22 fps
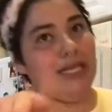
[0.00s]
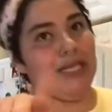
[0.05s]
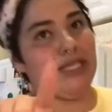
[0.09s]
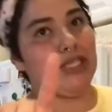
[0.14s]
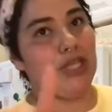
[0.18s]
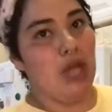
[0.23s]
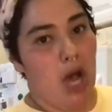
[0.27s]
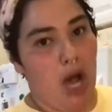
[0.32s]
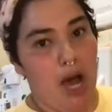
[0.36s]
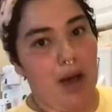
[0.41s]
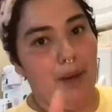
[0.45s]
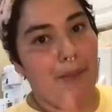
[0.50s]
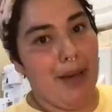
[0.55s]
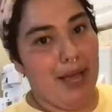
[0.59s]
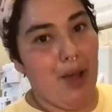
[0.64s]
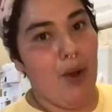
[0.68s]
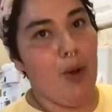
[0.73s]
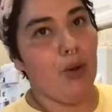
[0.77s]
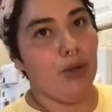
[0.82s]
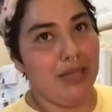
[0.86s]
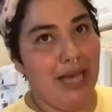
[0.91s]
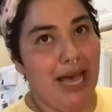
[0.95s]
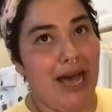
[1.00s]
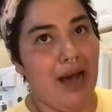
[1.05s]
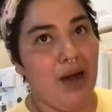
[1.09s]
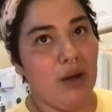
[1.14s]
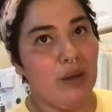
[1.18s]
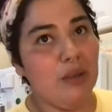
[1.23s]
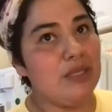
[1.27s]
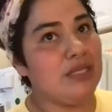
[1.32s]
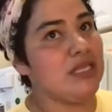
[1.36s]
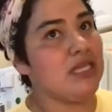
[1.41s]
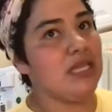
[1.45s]
saw my old
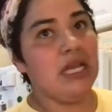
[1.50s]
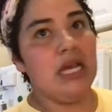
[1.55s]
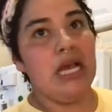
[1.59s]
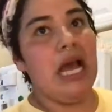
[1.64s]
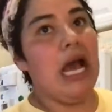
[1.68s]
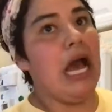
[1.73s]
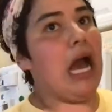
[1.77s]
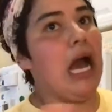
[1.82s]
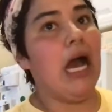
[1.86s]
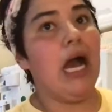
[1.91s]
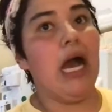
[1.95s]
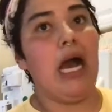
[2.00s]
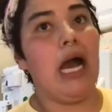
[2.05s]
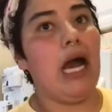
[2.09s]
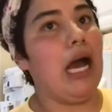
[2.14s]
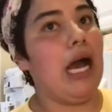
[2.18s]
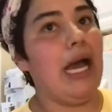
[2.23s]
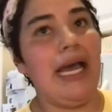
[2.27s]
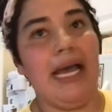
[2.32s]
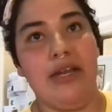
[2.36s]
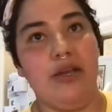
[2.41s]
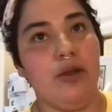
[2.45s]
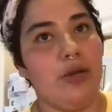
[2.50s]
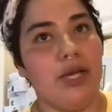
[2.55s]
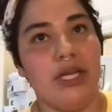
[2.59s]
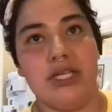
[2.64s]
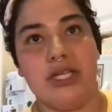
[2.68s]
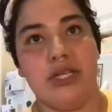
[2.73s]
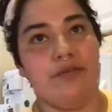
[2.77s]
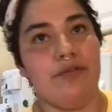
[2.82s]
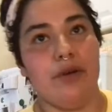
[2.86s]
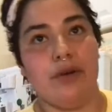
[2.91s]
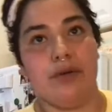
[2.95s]
house. I had no
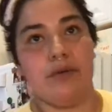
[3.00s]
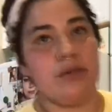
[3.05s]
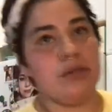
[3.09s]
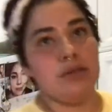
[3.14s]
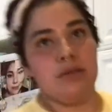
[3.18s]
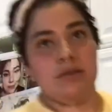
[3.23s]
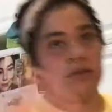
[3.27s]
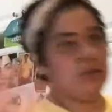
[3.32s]
kitchen, folks.